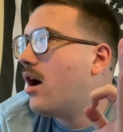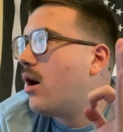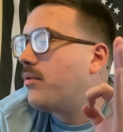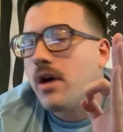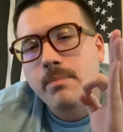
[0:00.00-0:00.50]

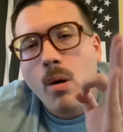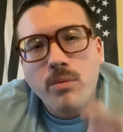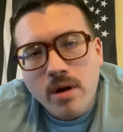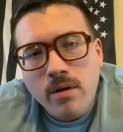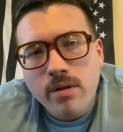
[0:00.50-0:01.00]
We talked about what
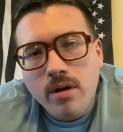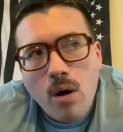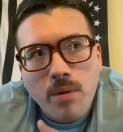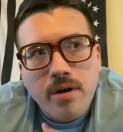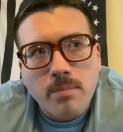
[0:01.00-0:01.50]
was under the hood. I
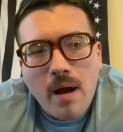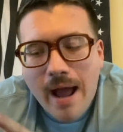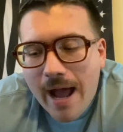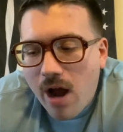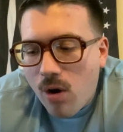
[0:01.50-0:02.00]
want to talk about
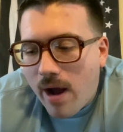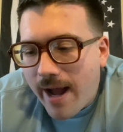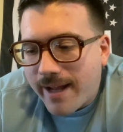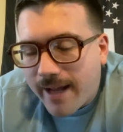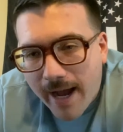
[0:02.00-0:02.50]
how
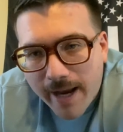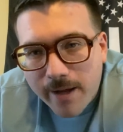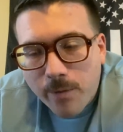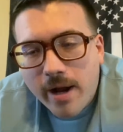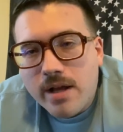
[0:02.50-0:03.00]
I got
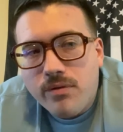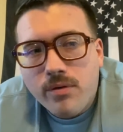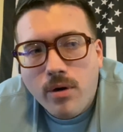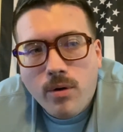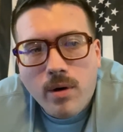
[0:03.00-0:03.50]
it, right?
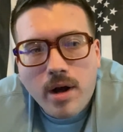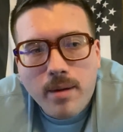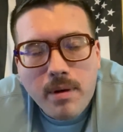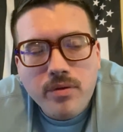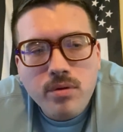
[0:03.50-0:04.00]
So um,
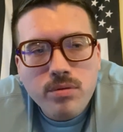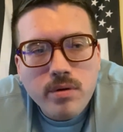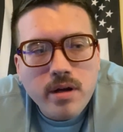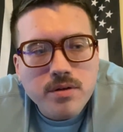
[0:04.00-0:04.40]
about two, three years